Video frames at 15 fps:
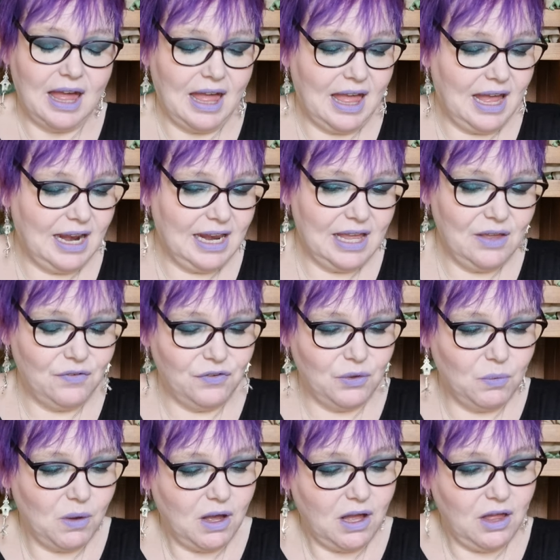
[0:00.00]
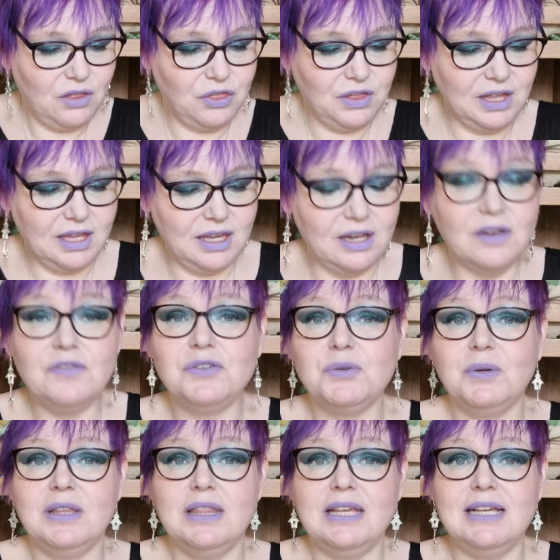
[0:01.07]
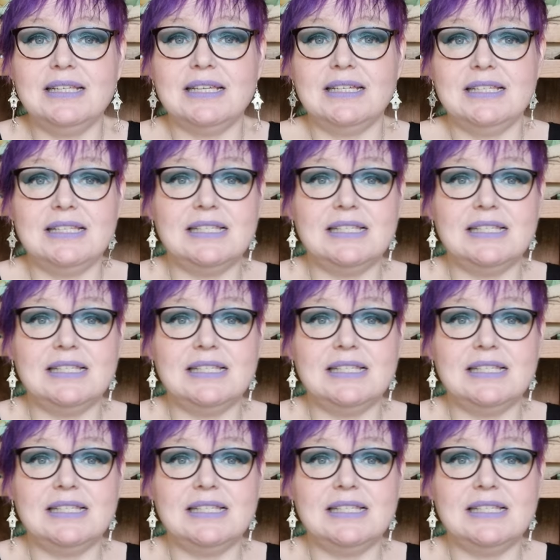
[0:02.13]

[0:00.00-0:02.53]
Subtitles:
And if you are thinking of doing these as a